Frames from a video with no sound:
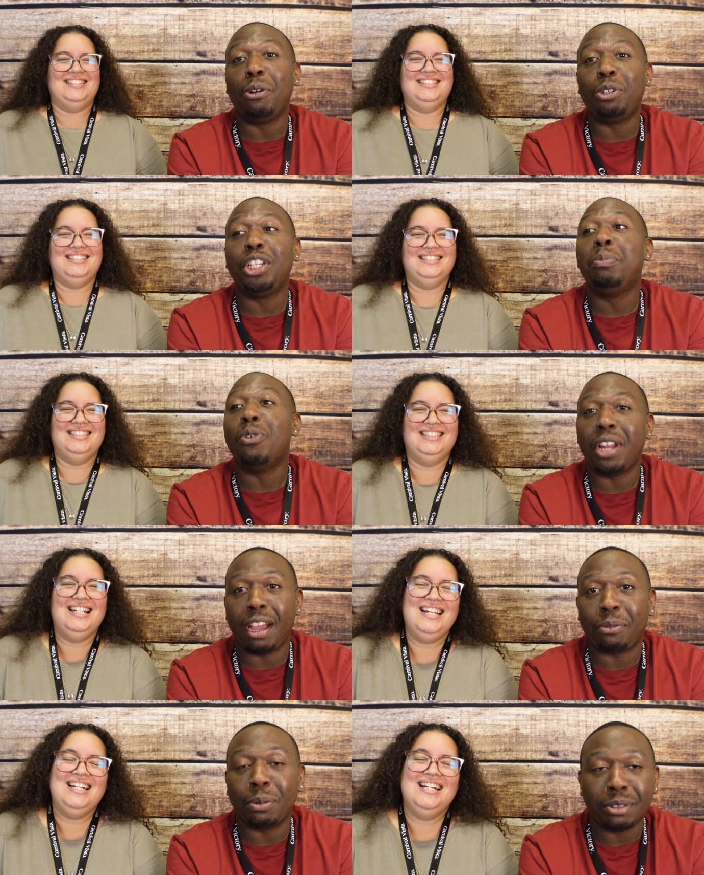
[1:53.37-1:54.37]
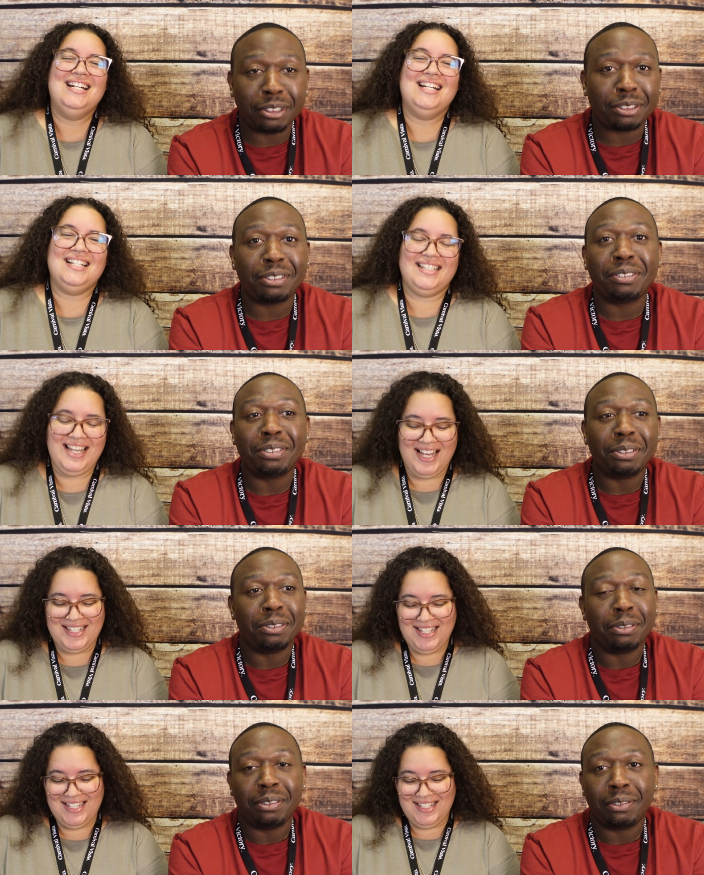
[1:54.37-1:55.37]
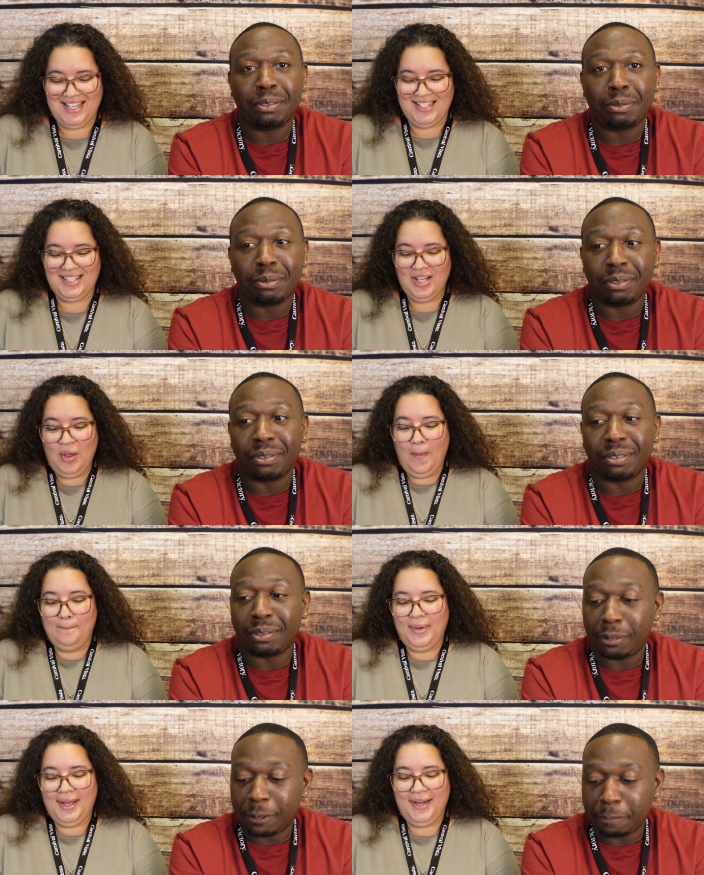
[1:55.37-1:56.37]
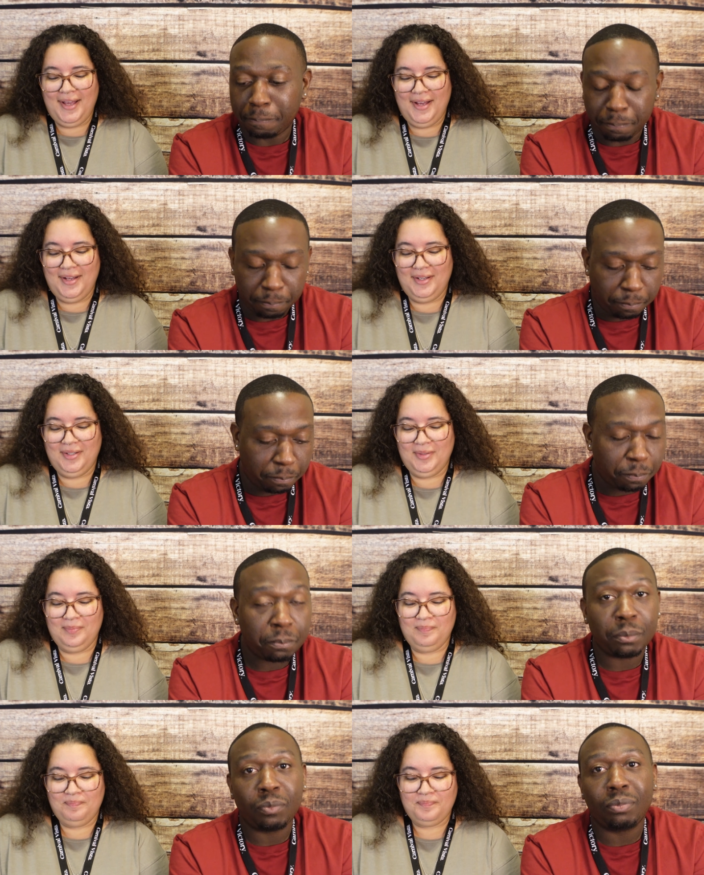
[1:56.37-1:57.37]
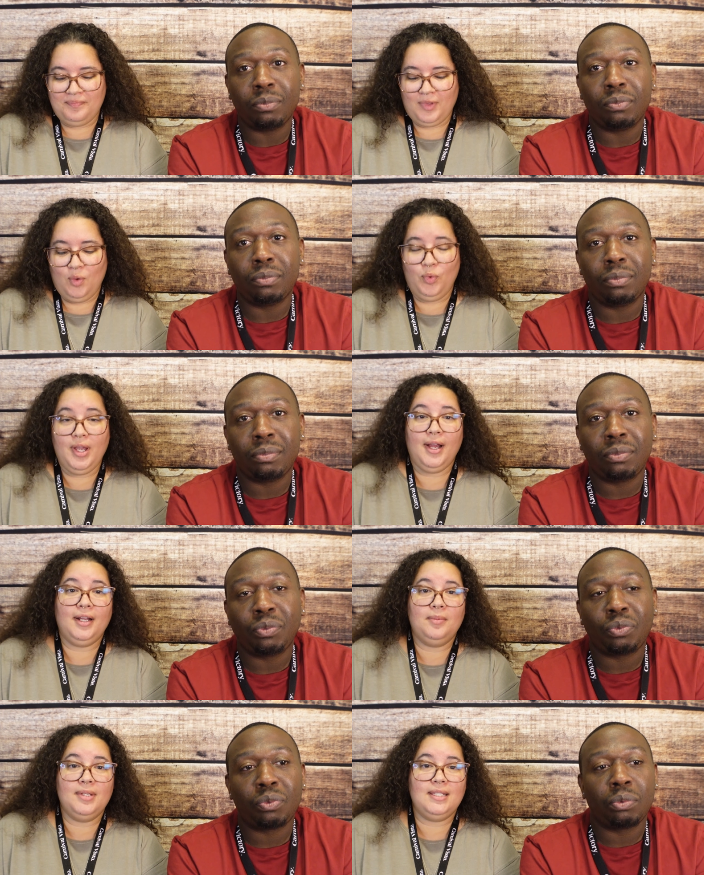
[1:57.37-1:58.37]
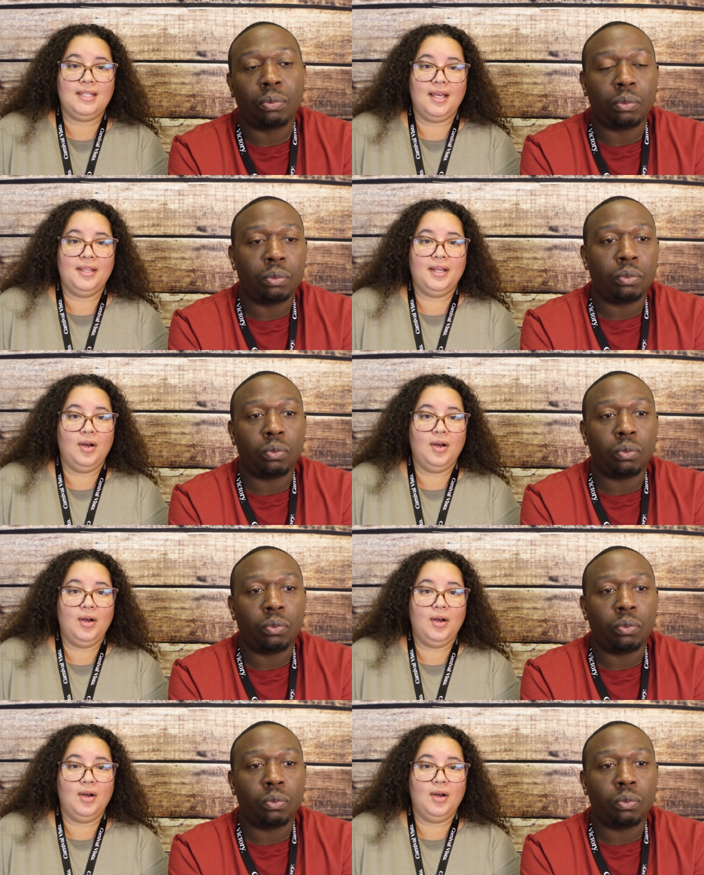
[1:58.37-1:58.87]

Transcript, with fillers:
Speaker 1: little cheap one.
Speaker 2: Yes, yes, yes. But um, we are going to be sailing